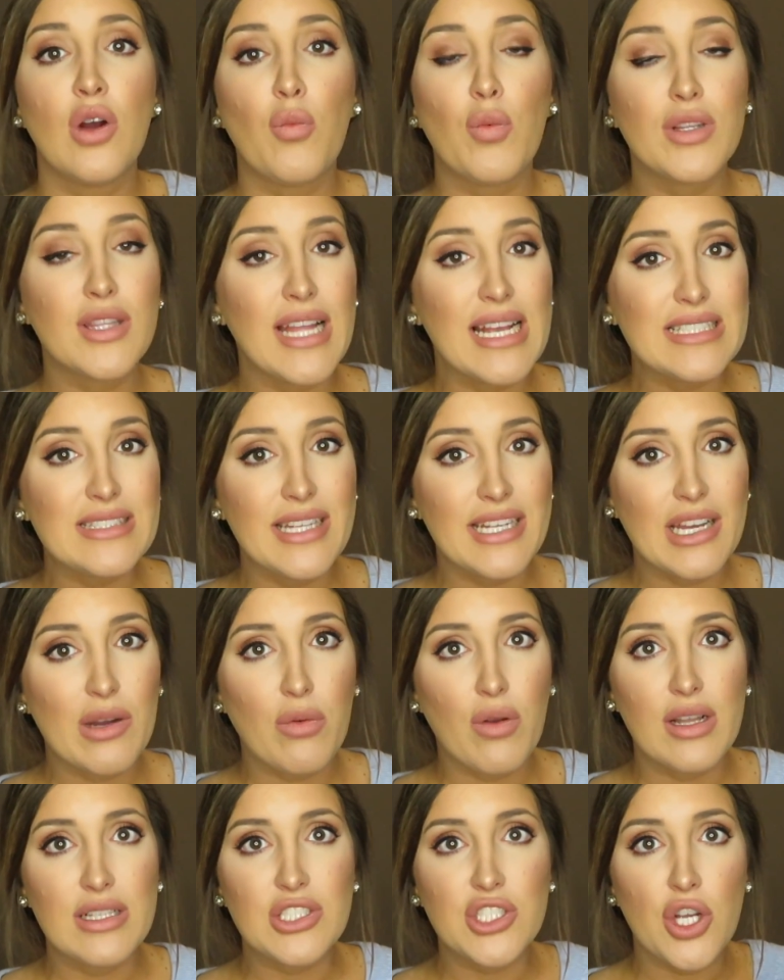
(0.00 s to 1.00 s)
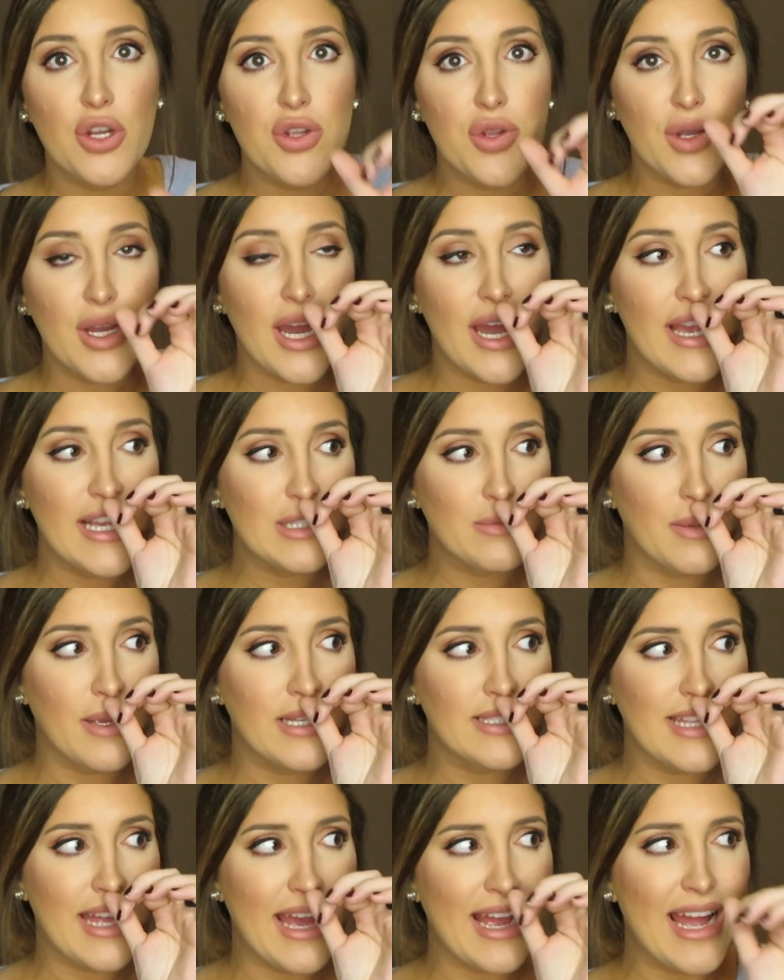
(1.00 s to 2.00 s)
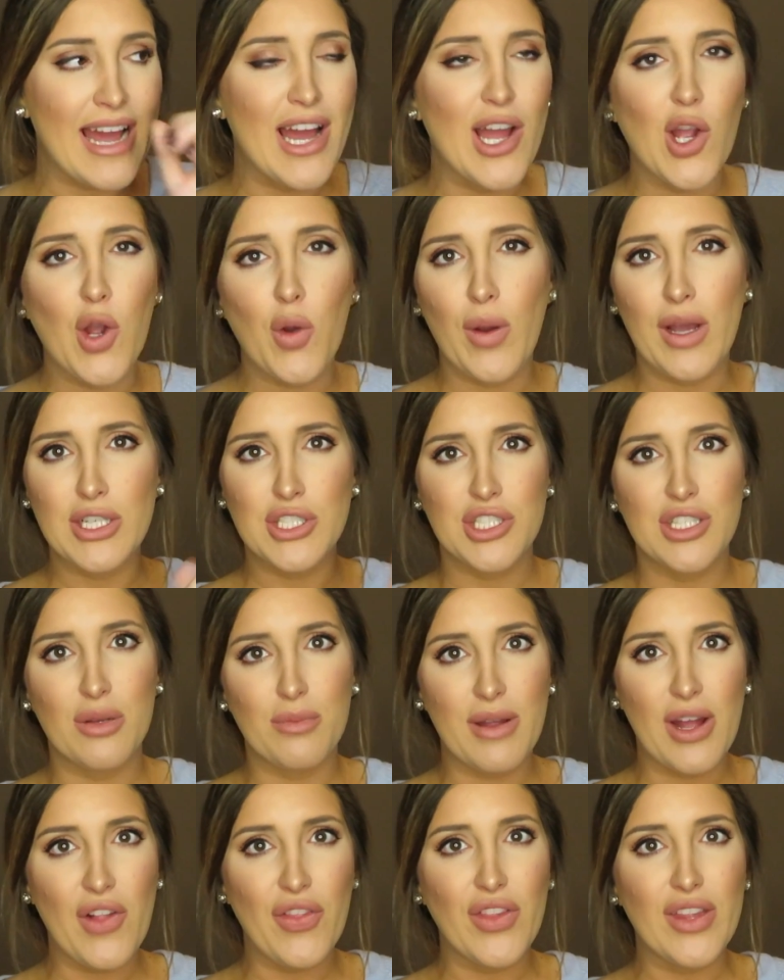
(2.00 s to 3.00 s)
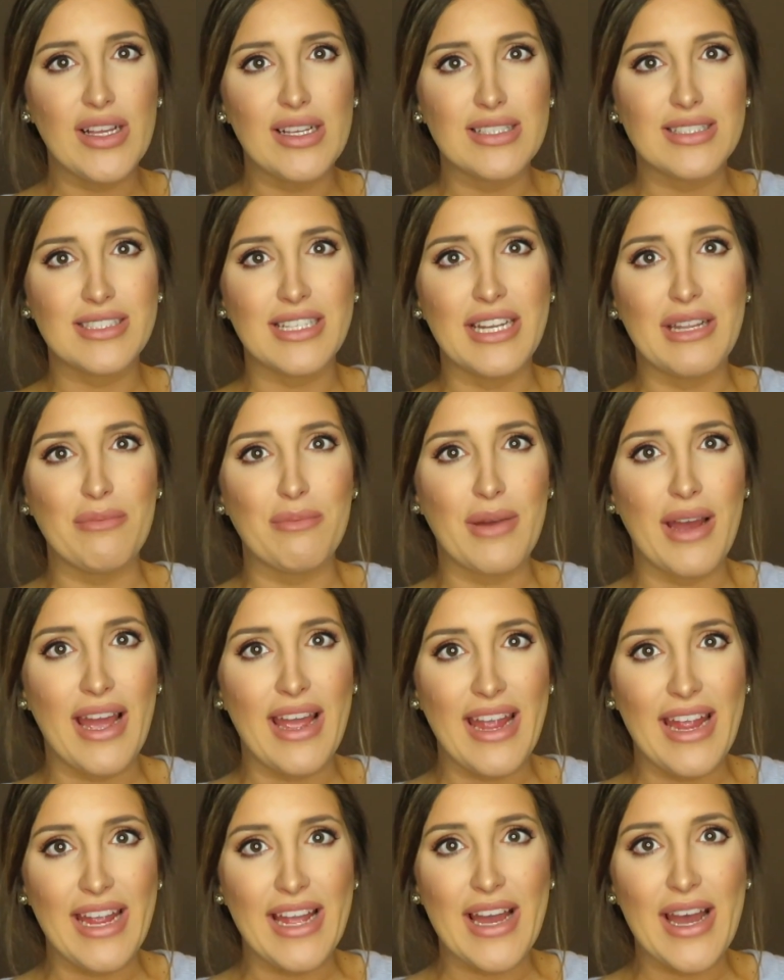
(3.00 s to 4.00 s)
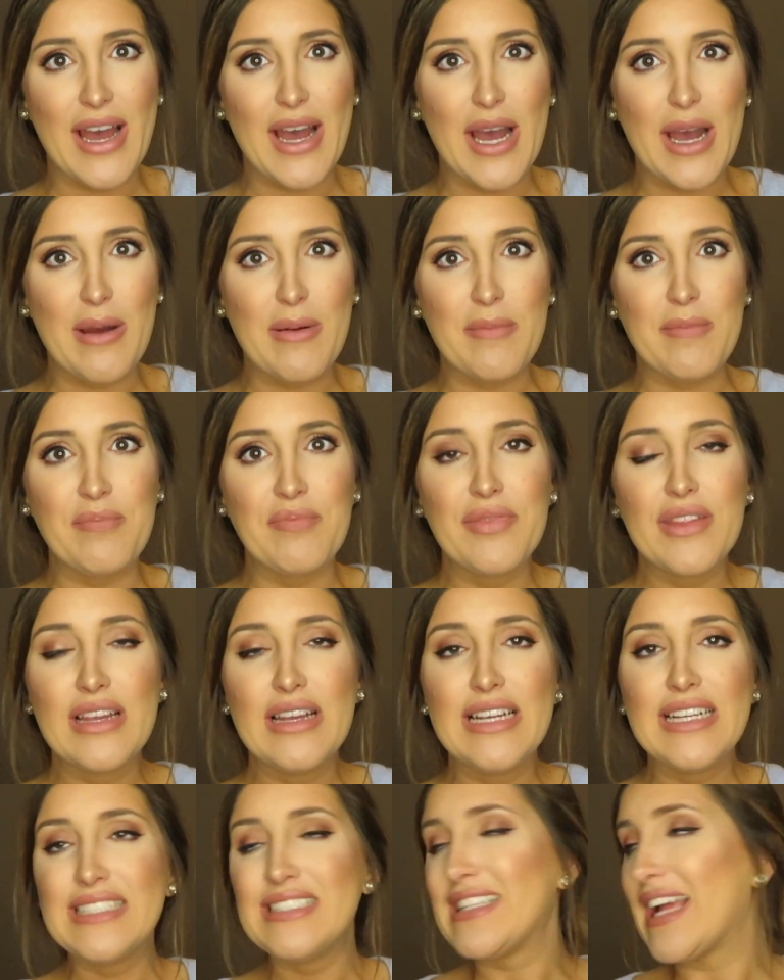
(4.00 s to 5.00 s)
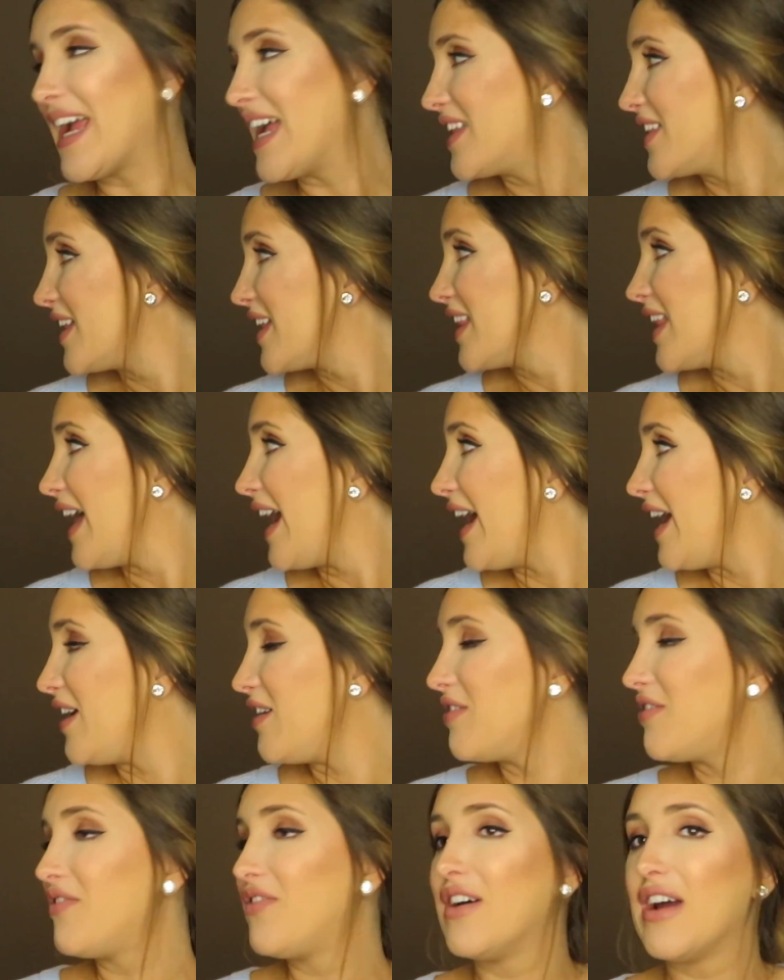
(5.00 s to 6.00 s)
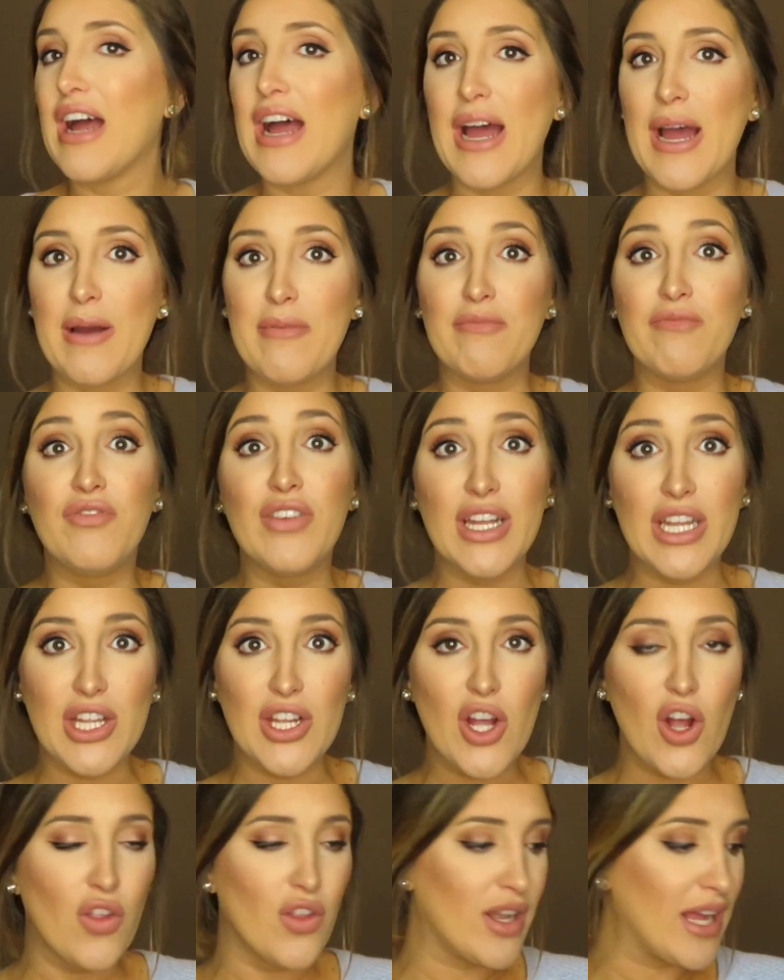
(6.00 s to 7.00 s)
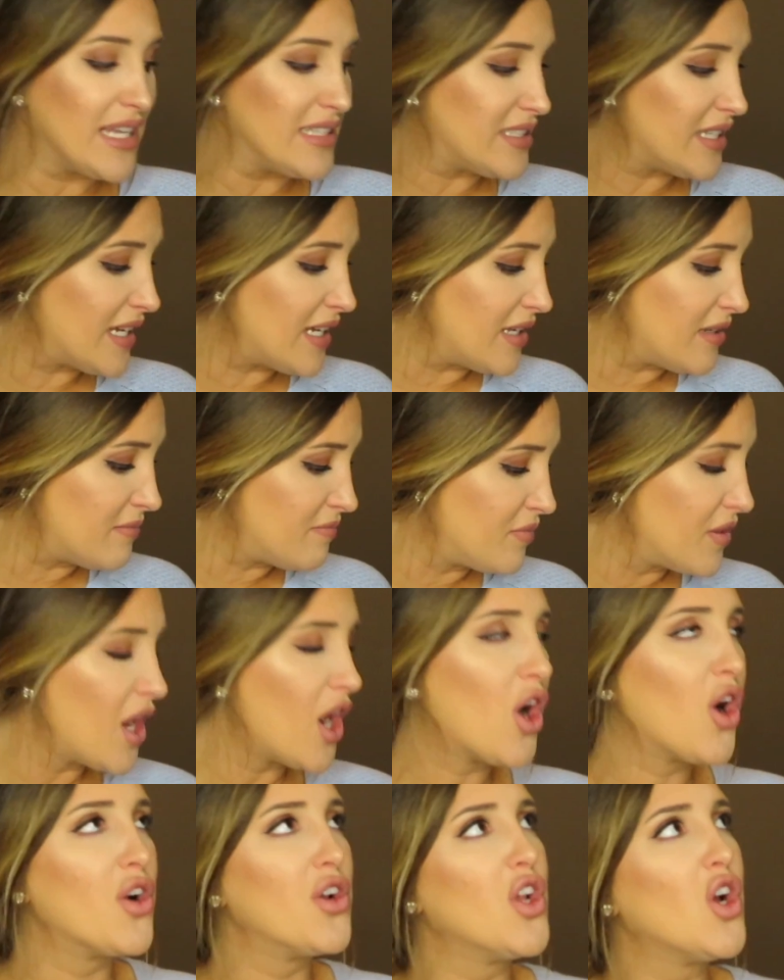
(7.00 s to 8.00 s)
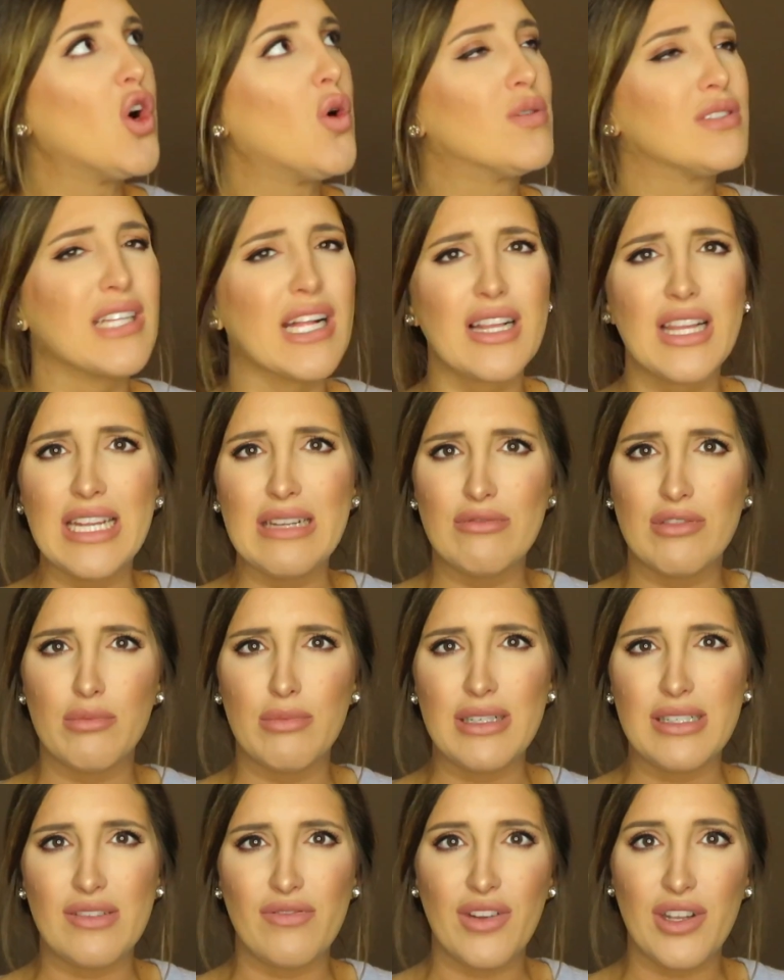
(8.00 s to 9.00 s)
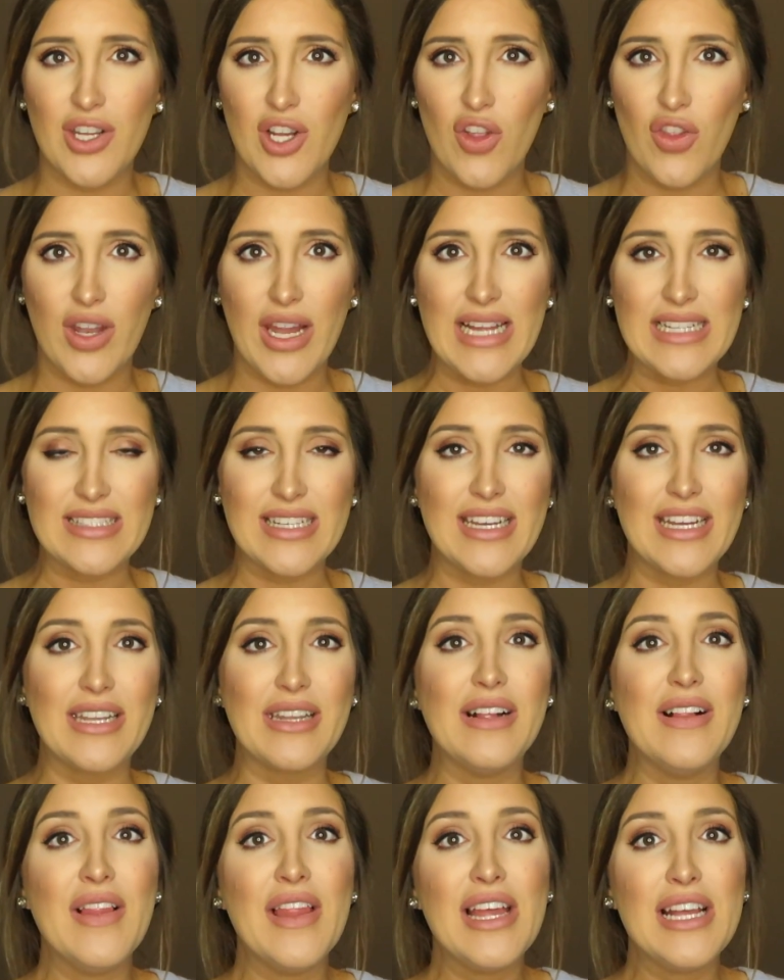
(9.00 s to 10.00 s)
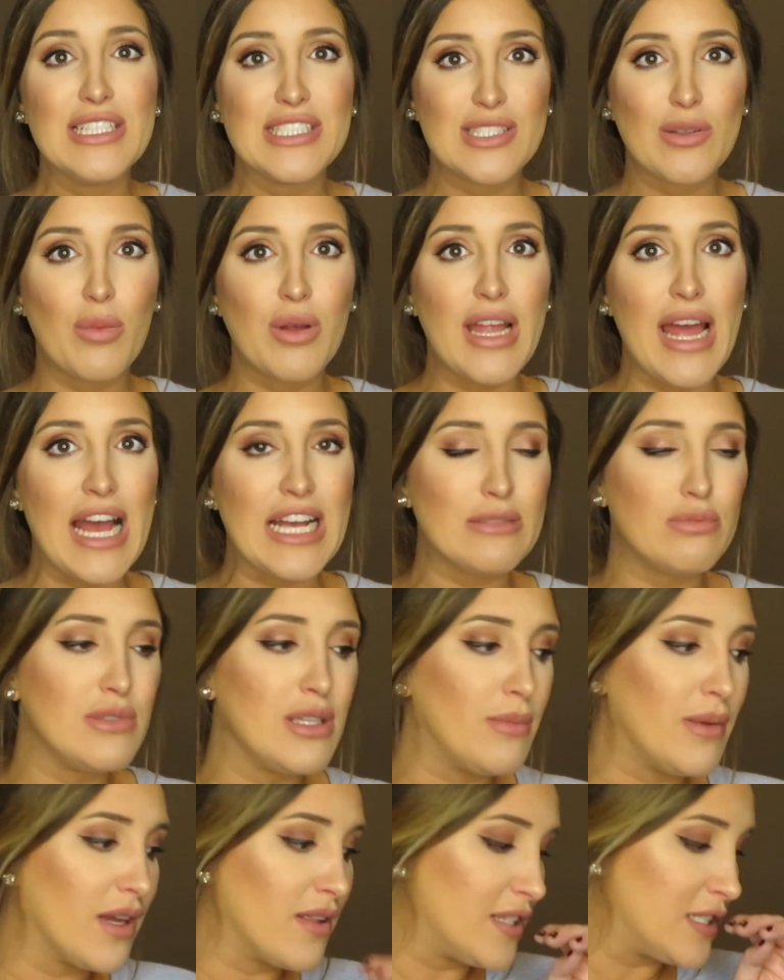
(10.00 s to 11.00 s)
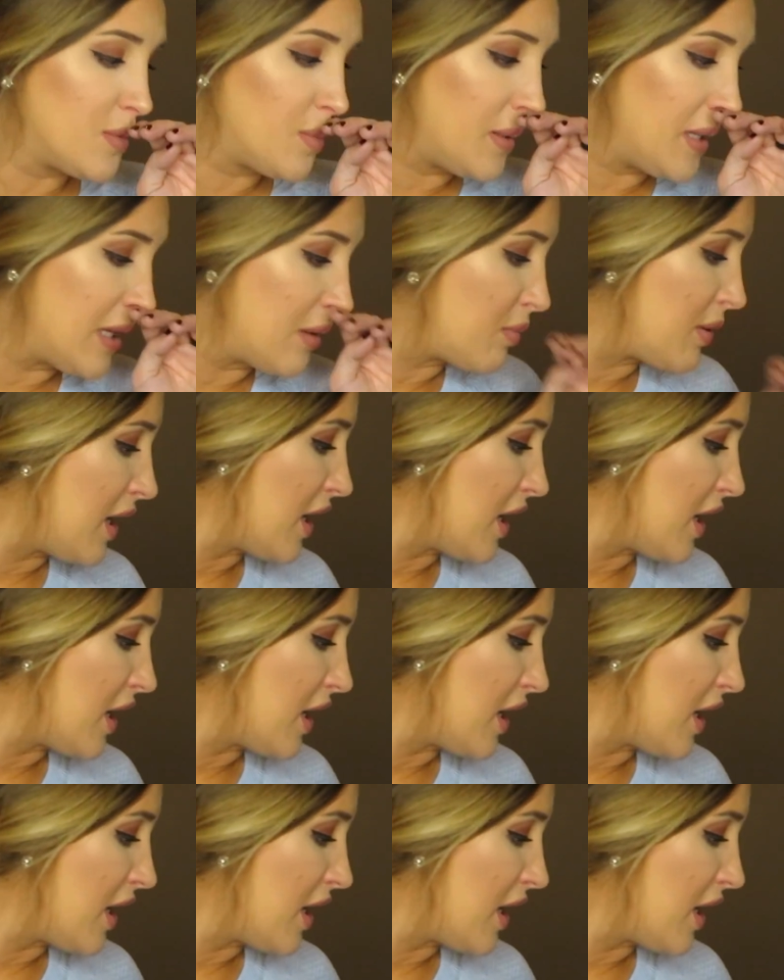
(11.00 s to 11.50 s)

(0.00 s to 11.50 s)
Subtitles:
One last thing I want to show you guys, because I got a question about this in my day in the life video that I did. Or no, it was a clean with me video that I did. Someone asked me about this pink